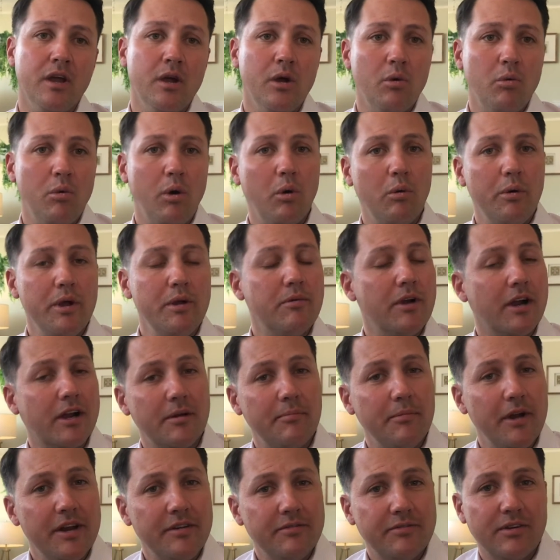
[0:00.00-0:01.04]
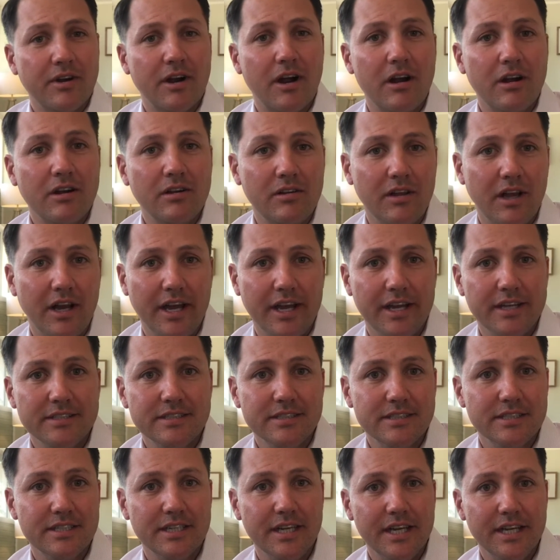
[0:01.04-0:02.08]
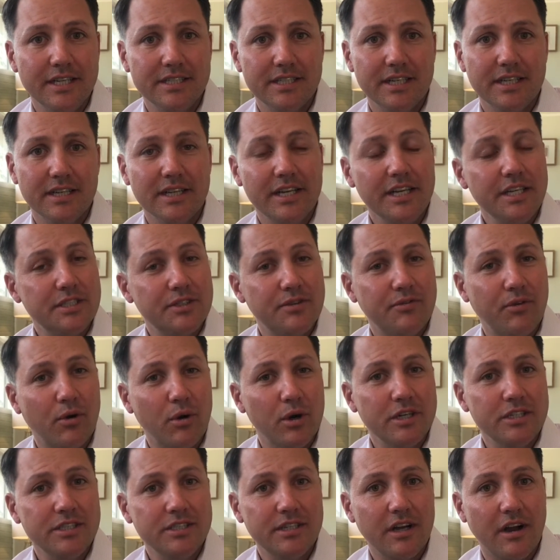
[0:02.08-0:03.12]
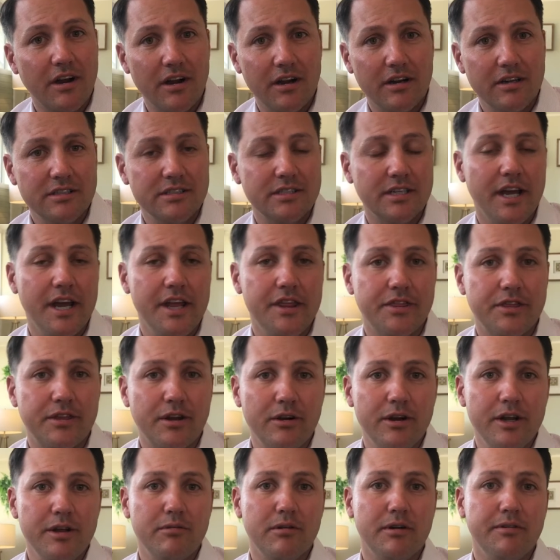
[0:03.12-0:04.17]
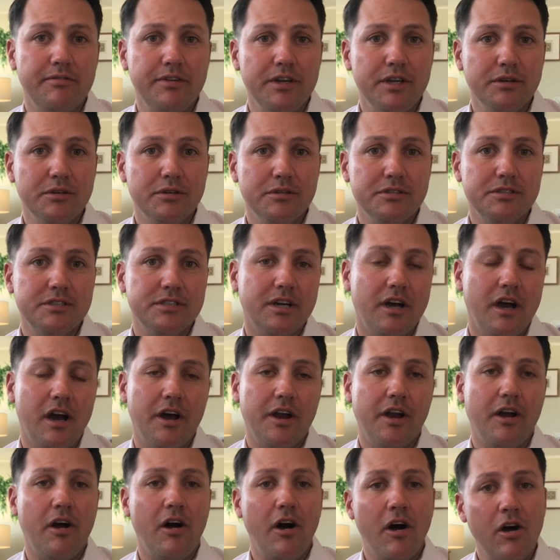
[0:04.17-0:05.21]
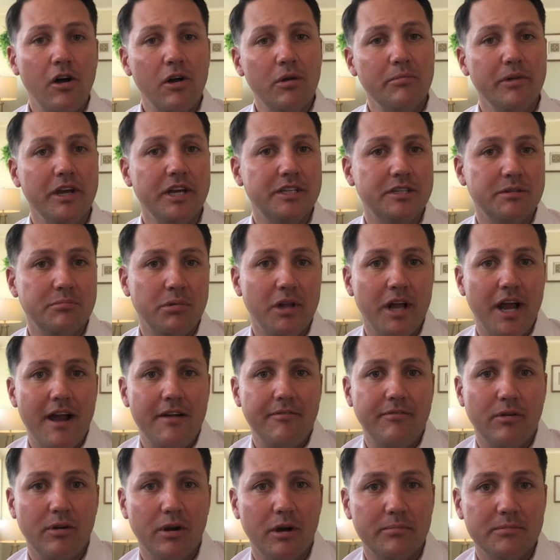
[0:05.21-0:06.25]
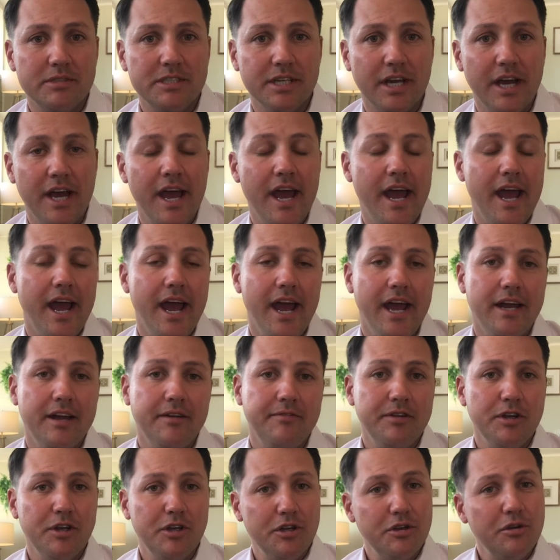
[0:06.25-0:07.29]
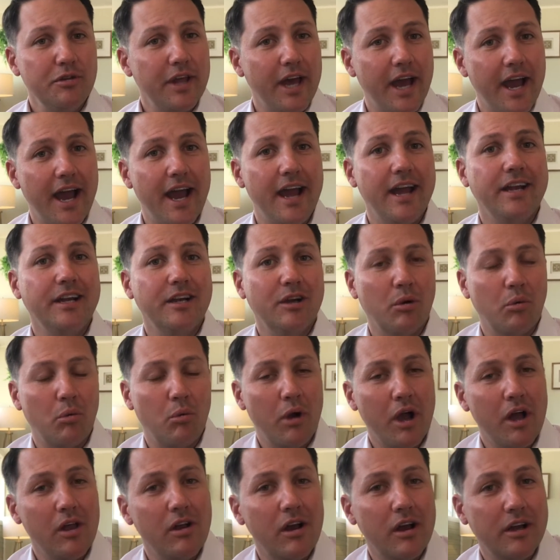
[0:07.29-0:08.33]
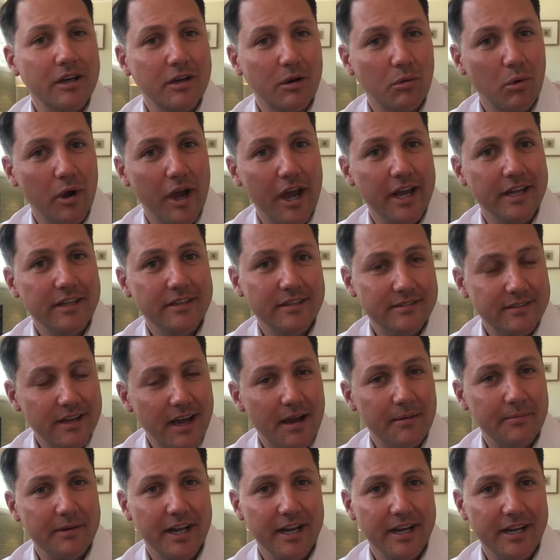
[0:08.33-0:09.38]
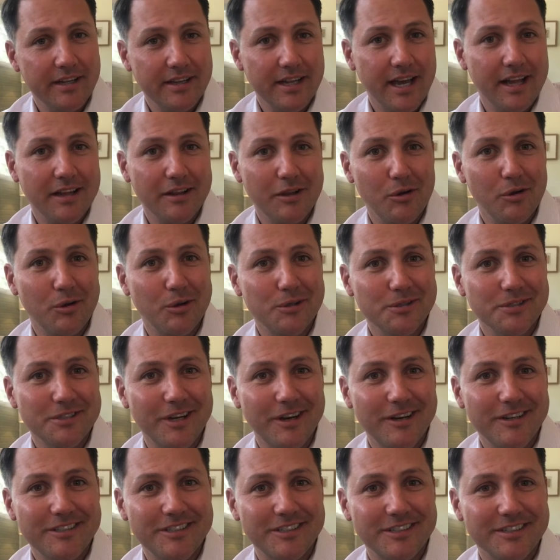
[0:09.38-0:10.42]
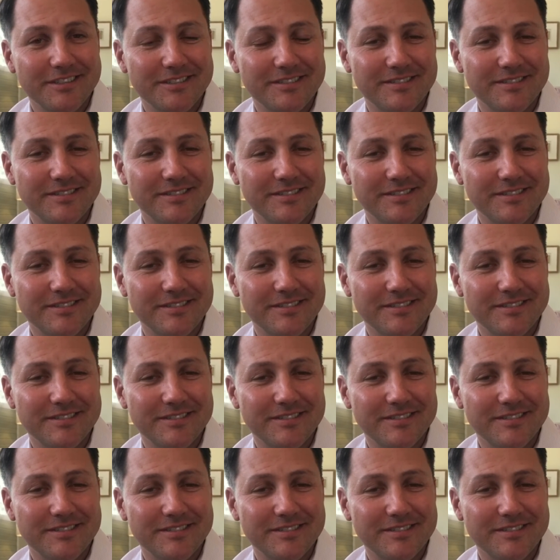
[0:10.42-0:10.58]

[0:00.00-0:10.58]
What we recommend for our clients is at least 4 stars and 30 reviews on all major platforms, and if you do that, you're well on your way to dominating that local search.